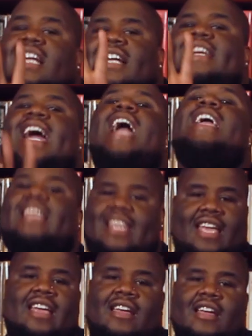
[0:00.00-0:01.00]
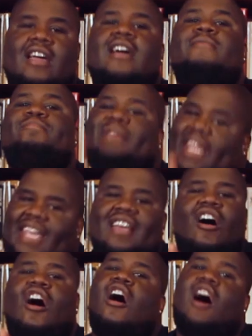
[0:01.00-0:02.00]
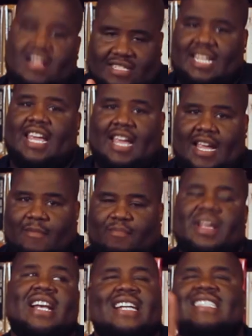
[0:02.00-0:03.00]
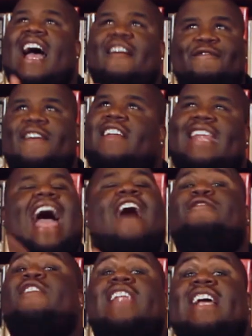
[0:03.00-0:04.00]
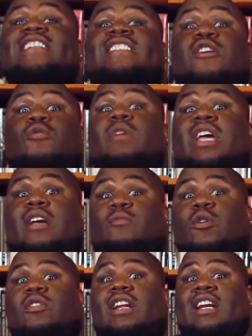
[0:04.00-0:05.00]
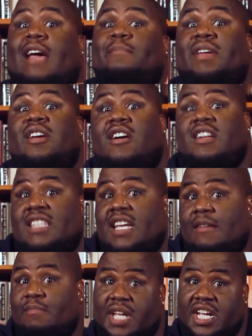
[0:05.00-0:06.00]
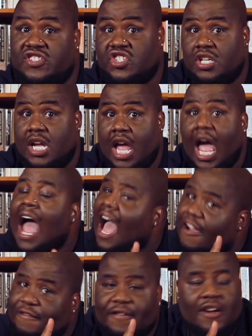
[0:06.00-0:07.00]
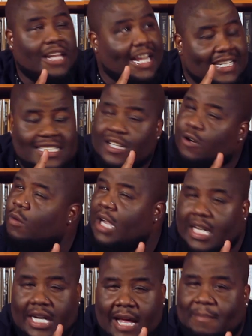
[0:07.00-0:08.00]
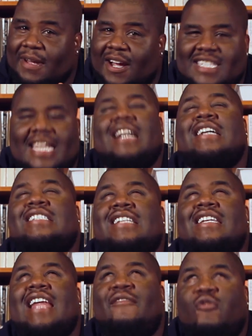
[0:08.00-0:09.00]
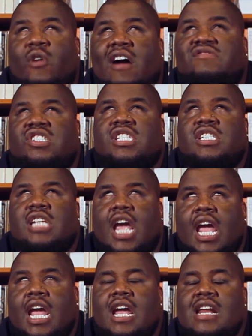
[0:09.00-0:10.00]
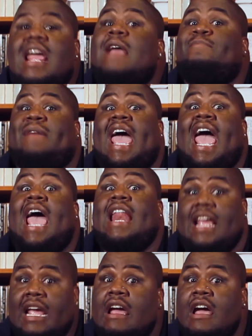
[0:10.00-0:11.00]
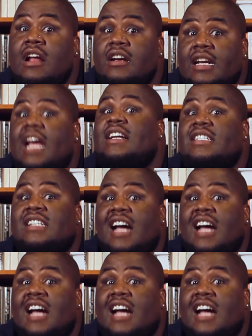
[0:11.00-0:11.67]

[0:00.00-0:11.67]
the Nike PR team. Because I feel like it's a queen working in that PR team, bitch. I feel like it's a queen in that PR team because the level of shade and petty that is